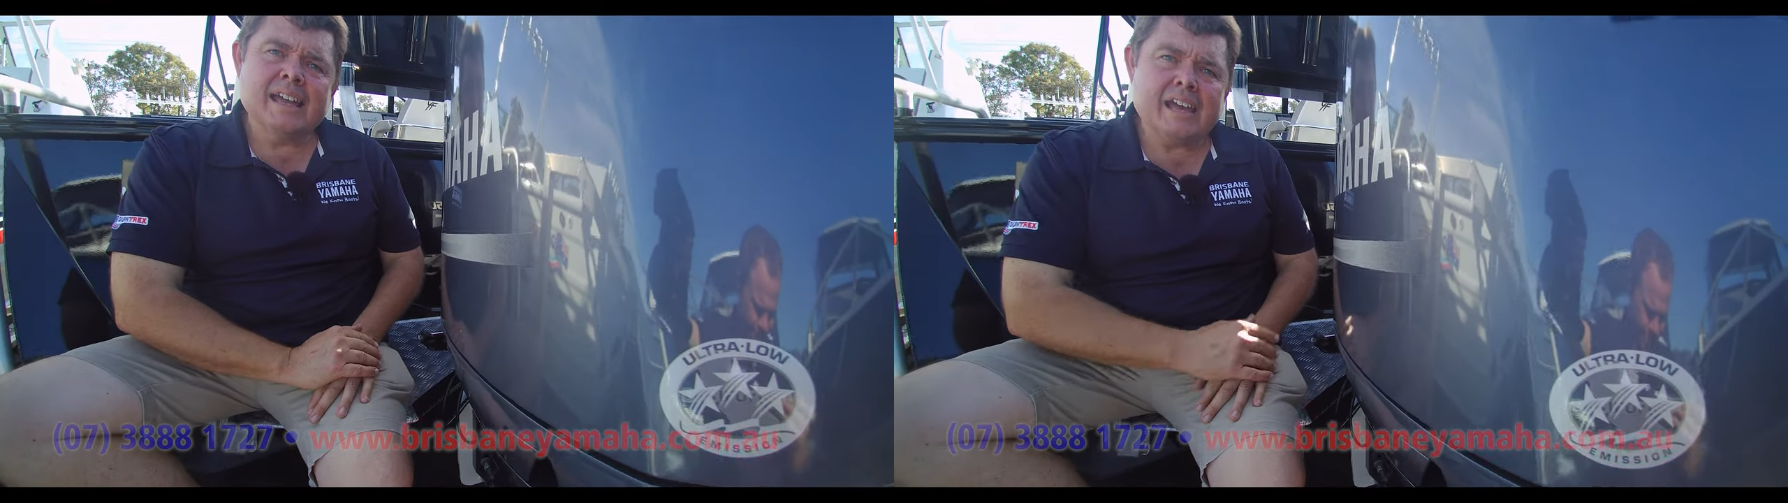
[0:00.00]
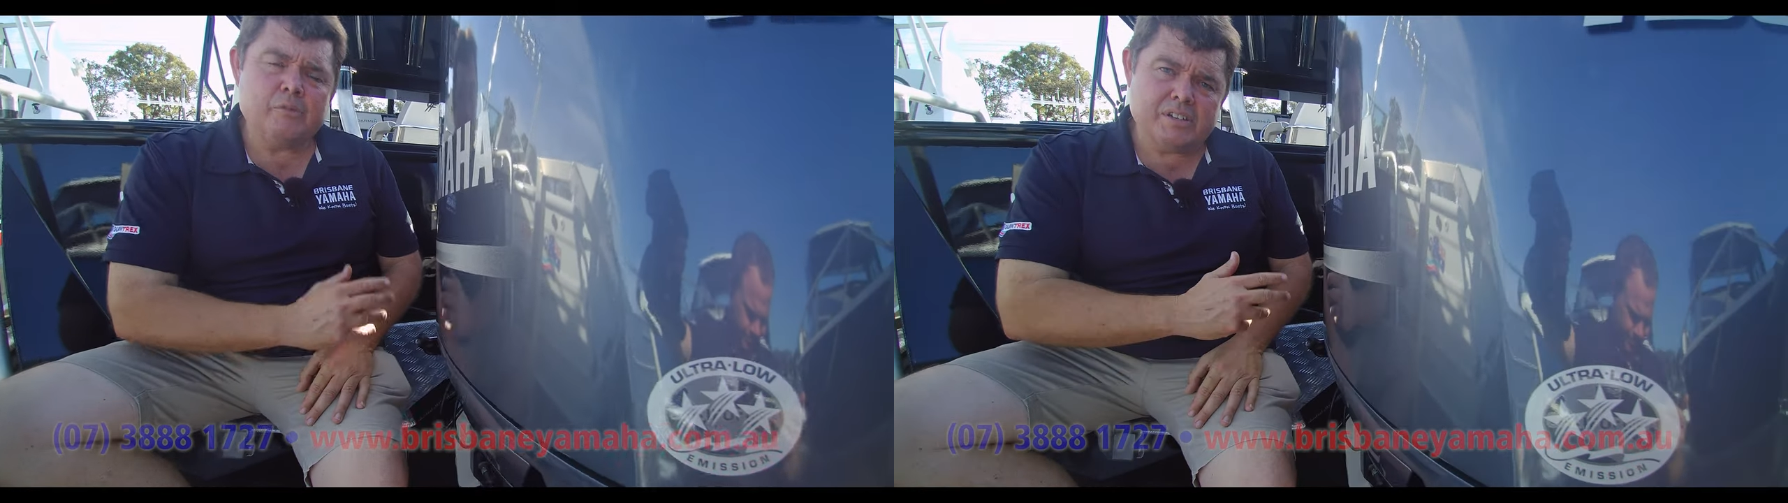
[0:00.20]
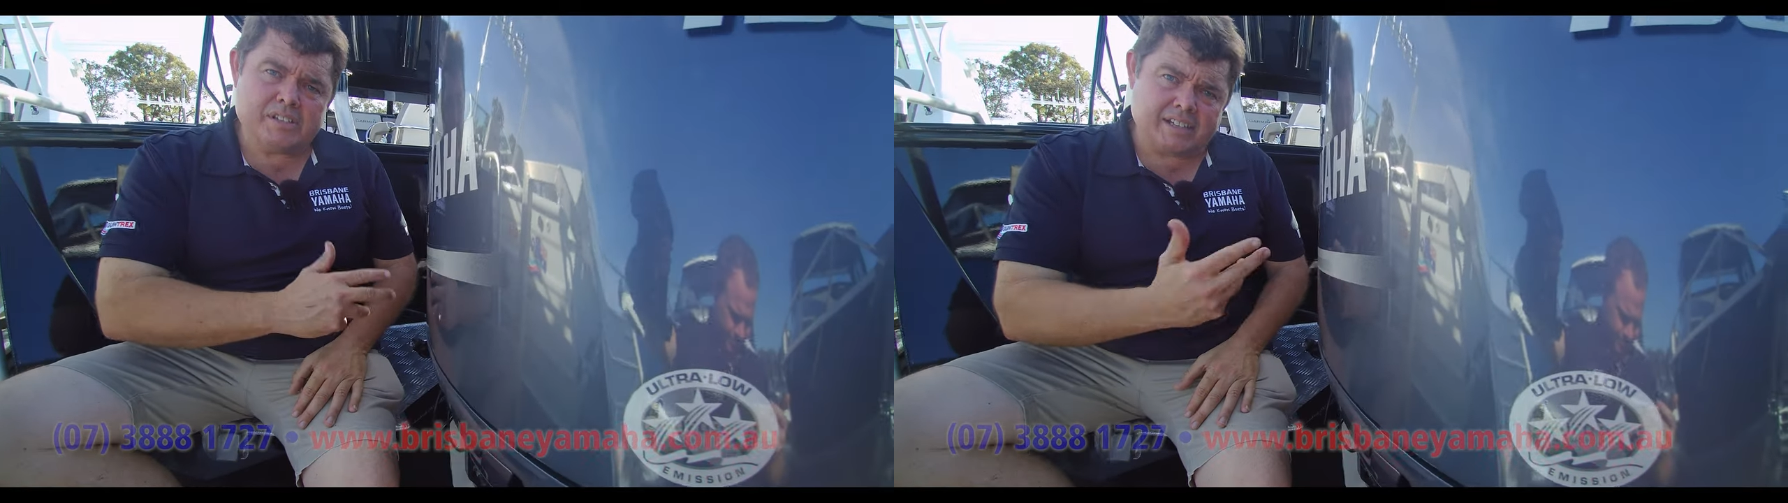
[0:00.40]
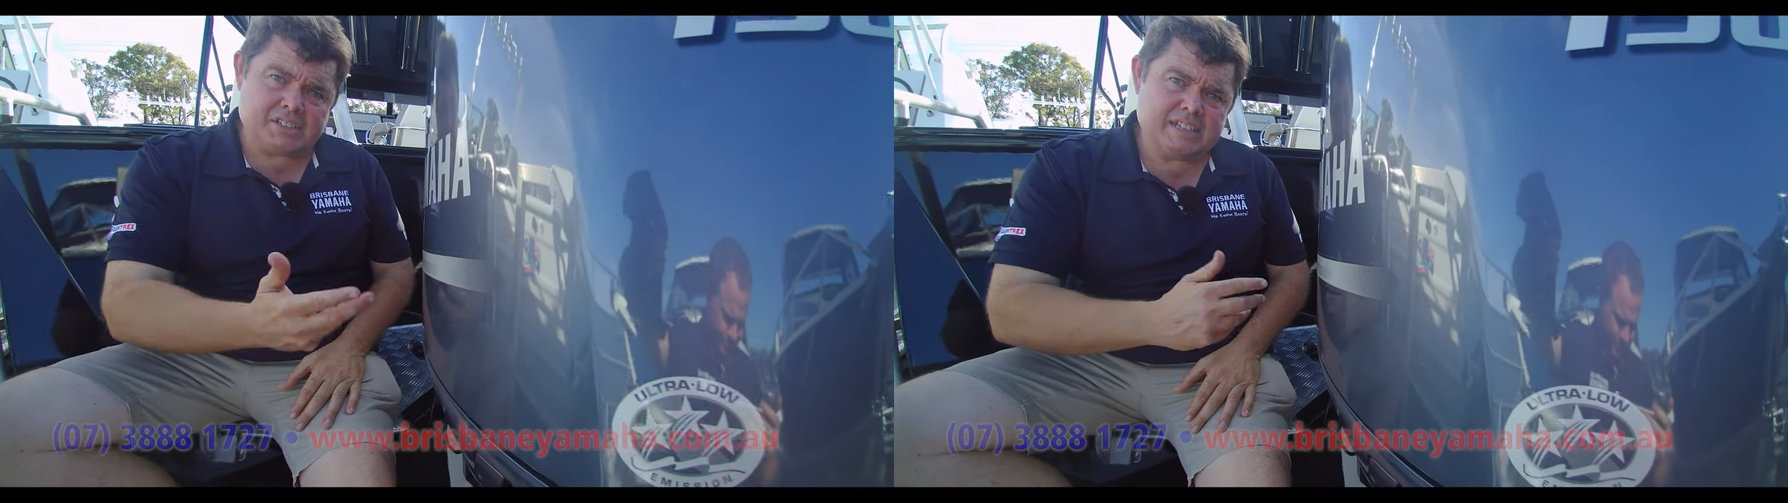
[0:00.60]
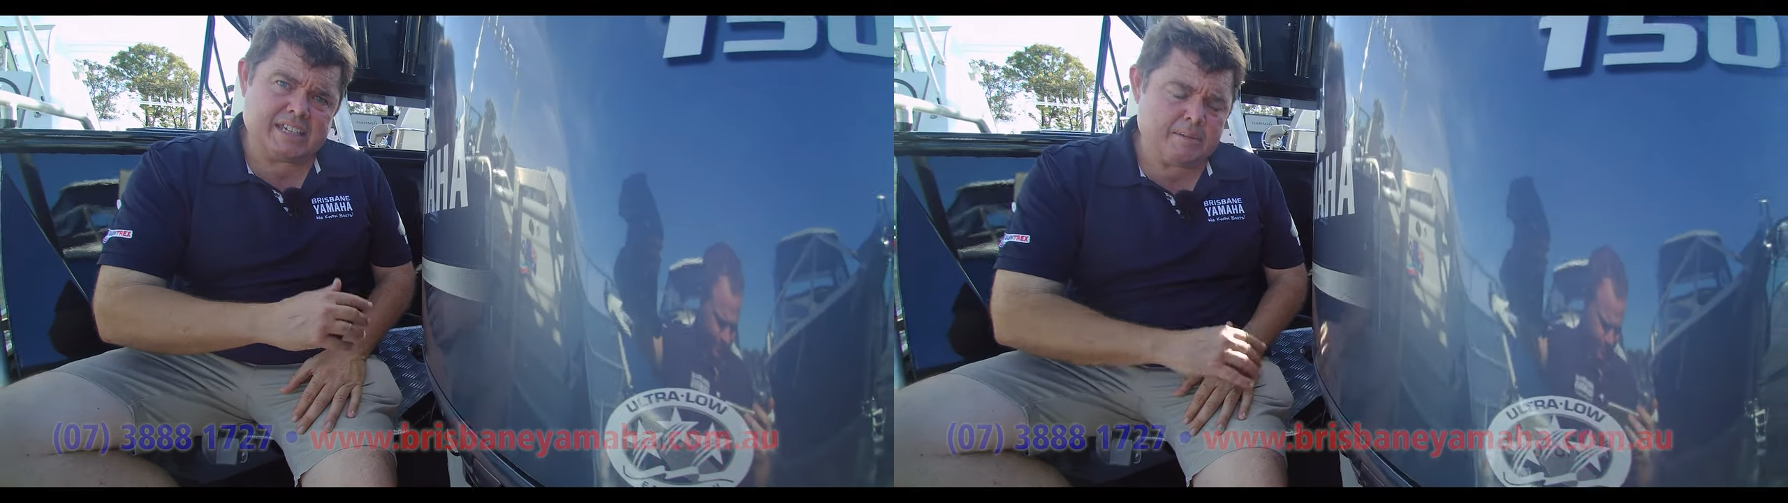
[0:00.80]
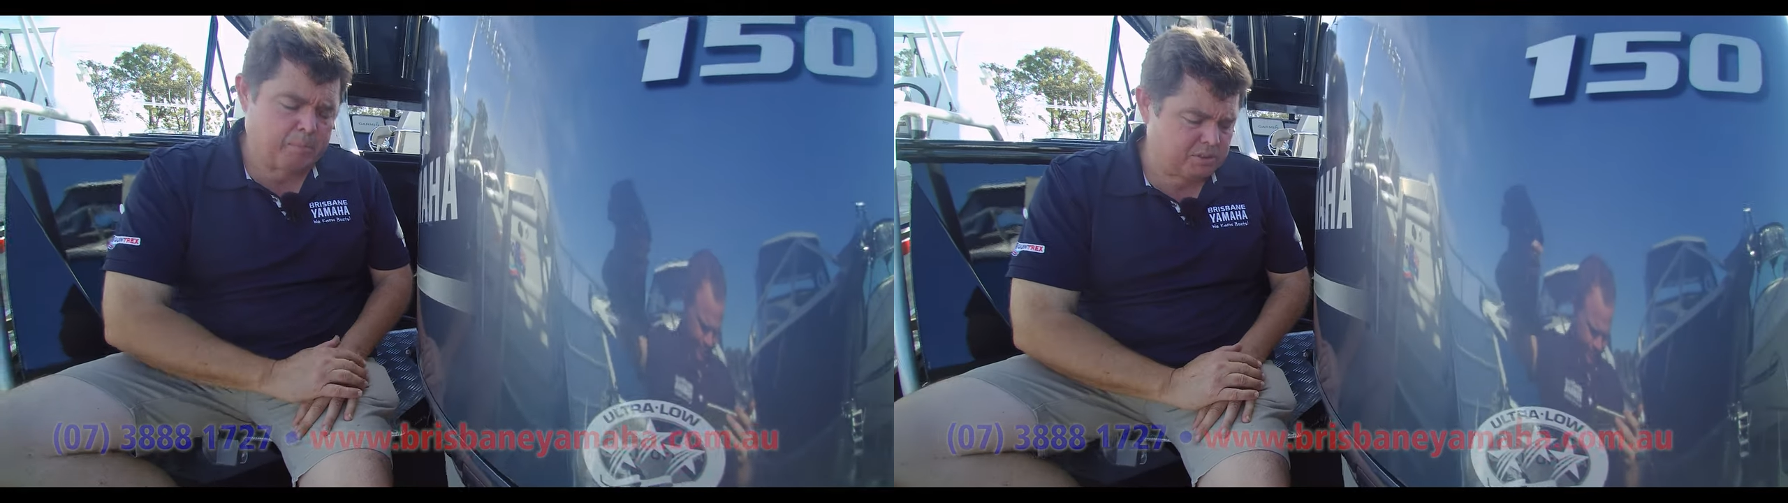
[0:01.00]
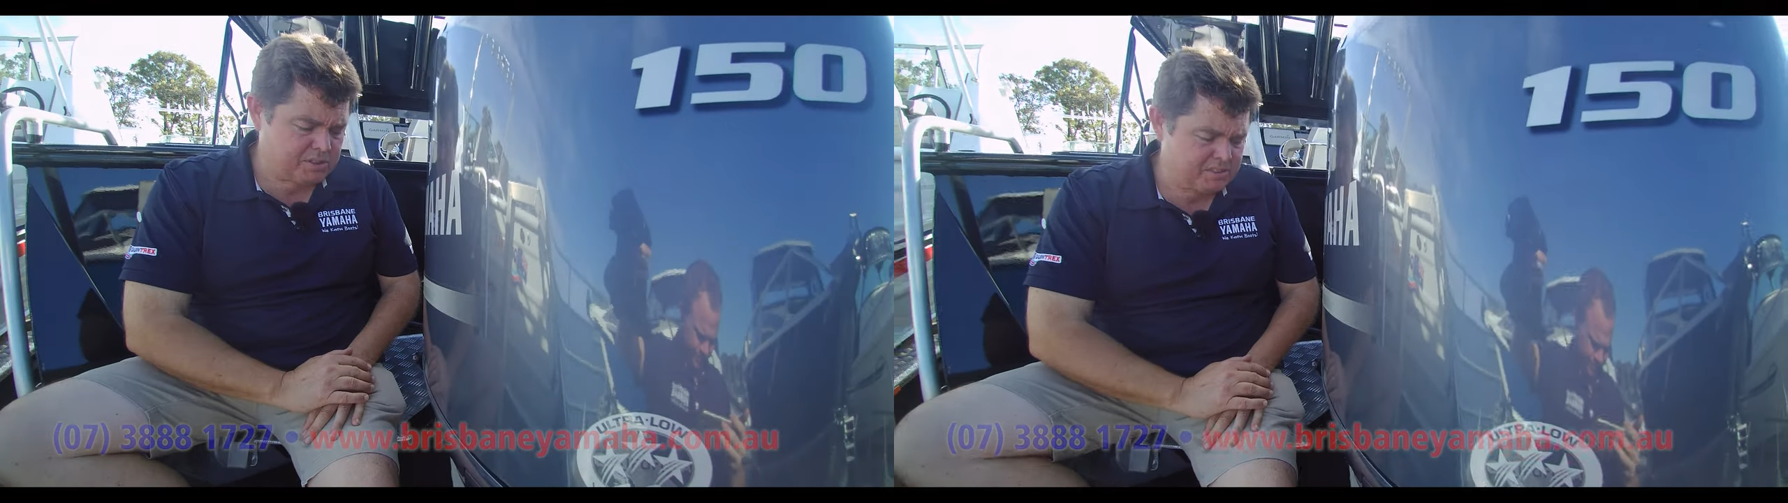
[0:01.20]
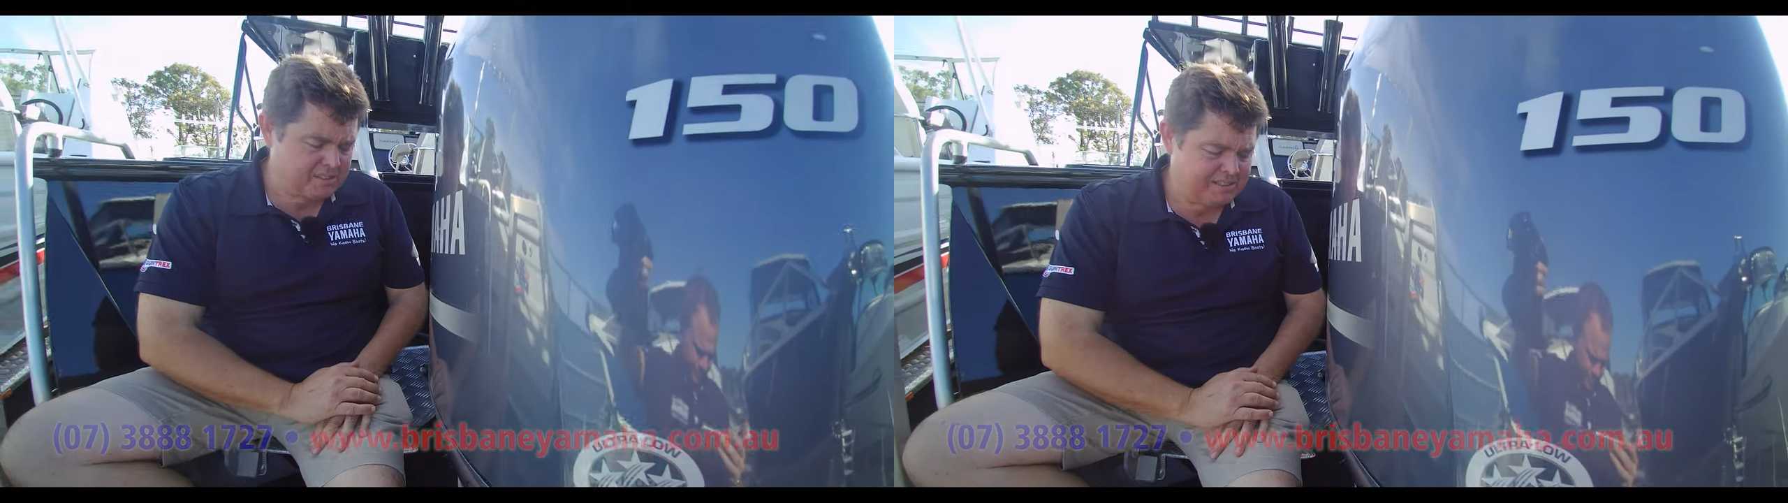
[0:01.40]
and reduction
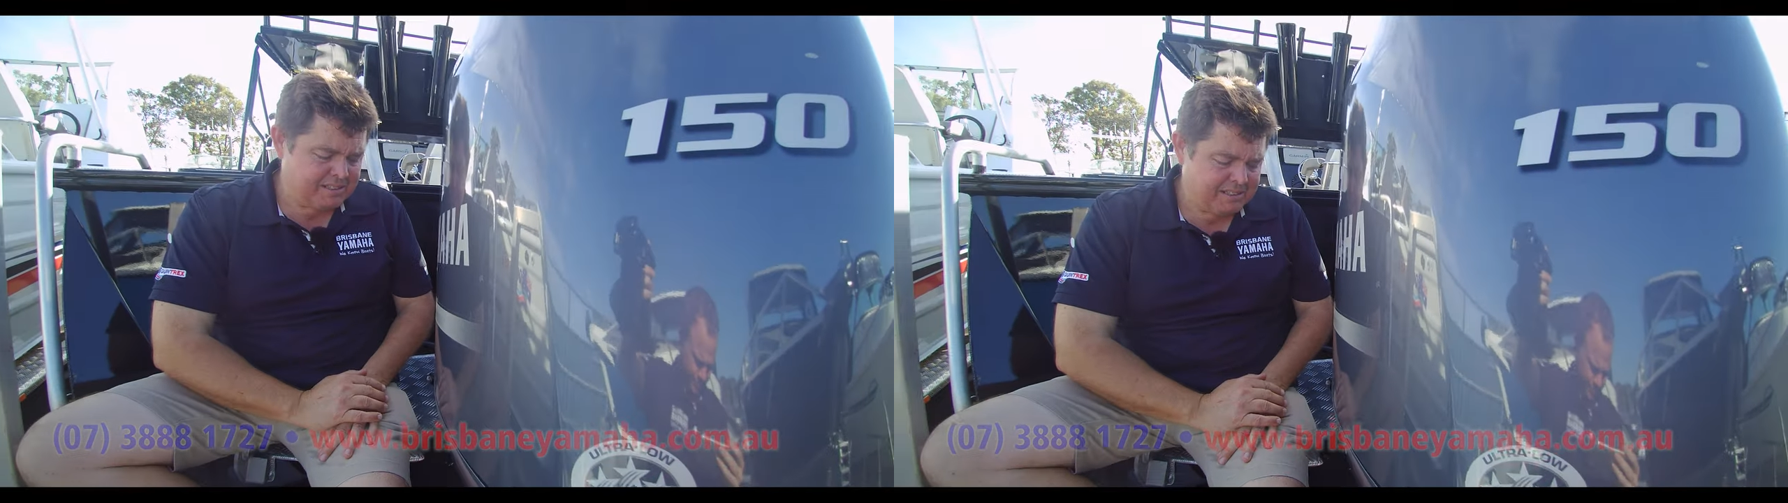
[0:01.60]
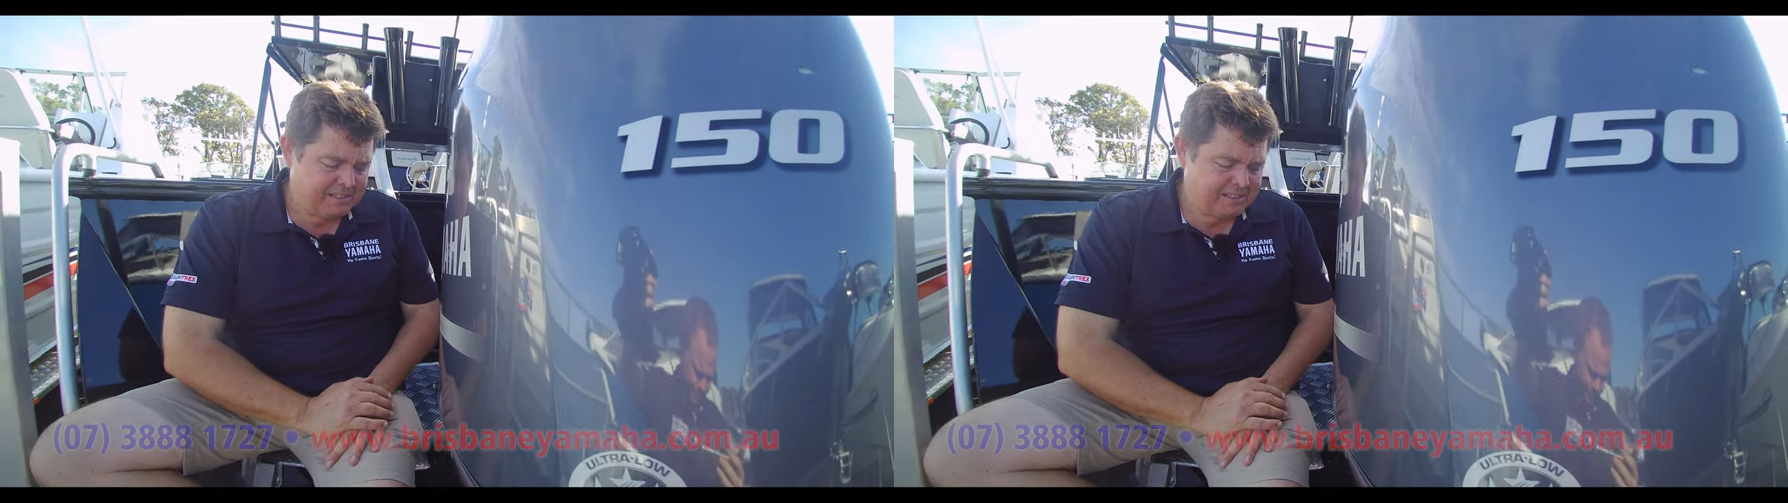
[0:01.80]
gearboxes is